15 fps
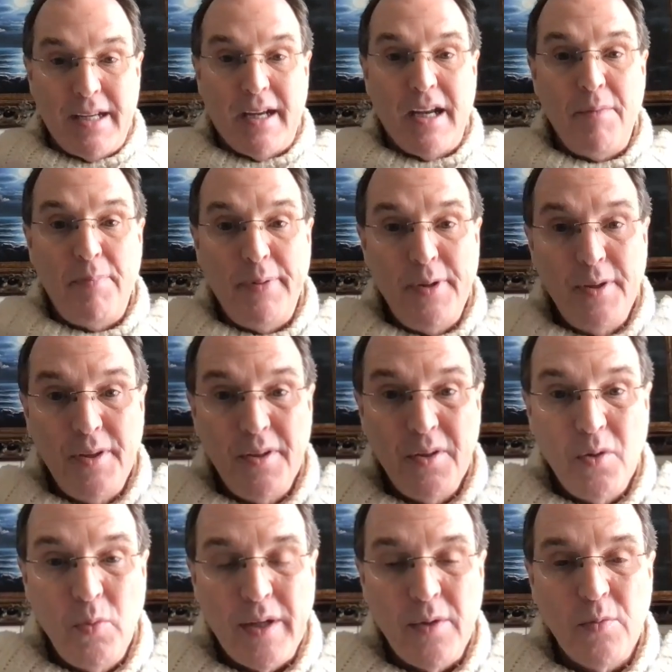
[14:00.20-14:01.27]
and speak
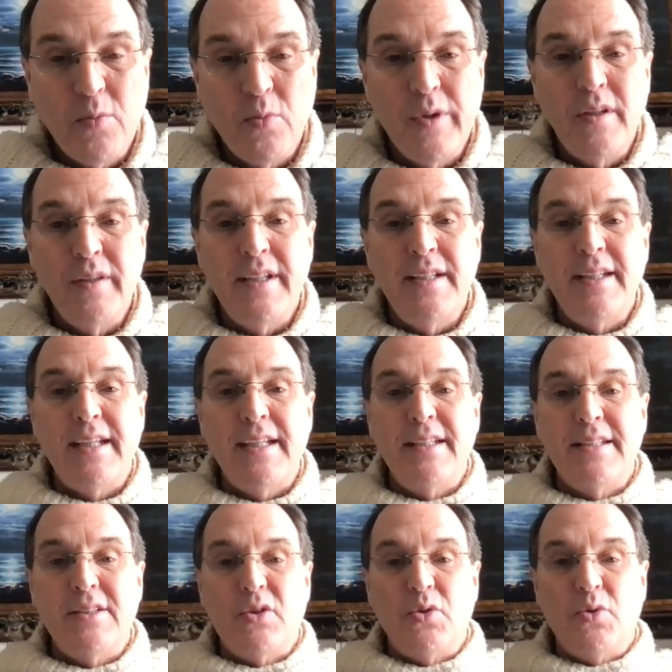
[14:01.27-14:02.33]
up. We
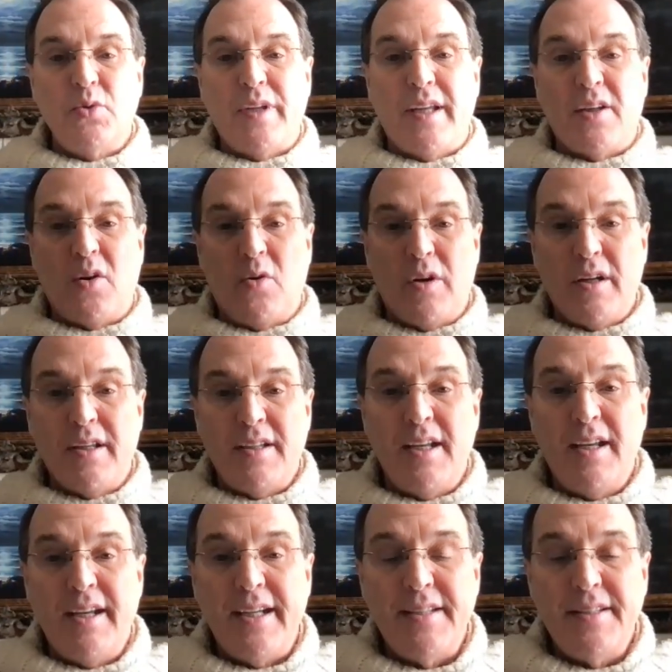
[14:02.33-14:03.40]
really need to
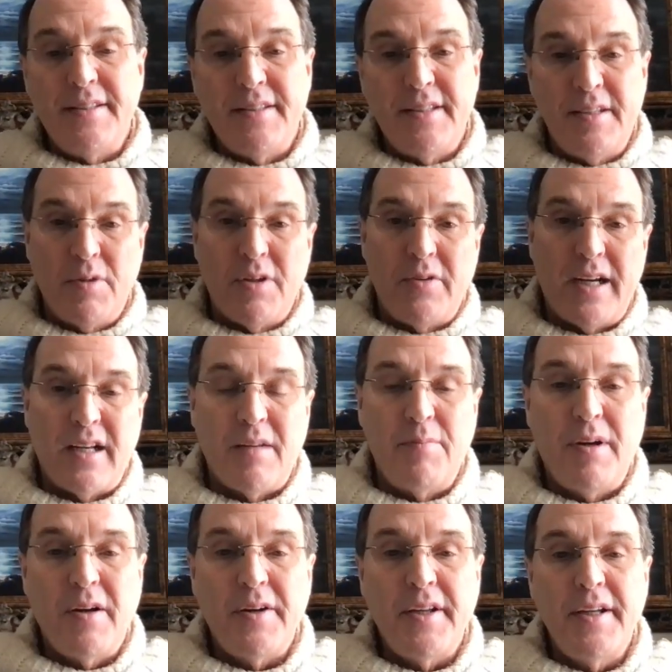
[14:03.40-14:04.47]
get organized, the
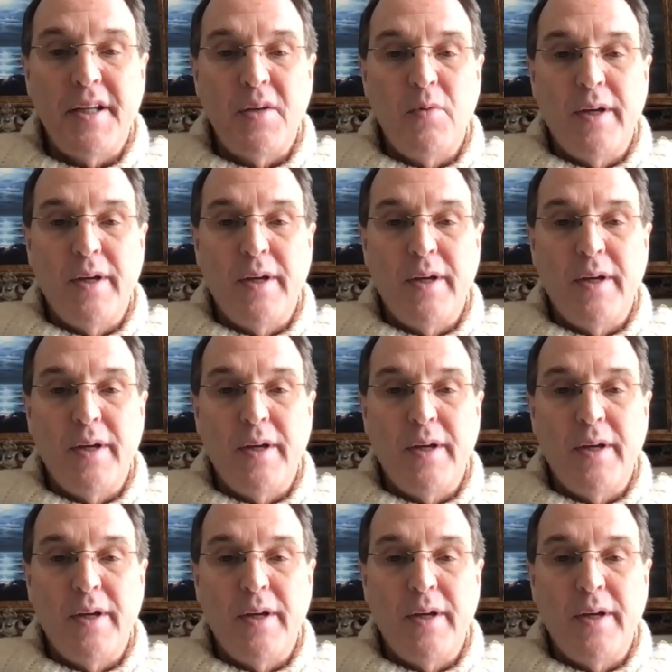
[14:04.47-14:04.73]
Democratic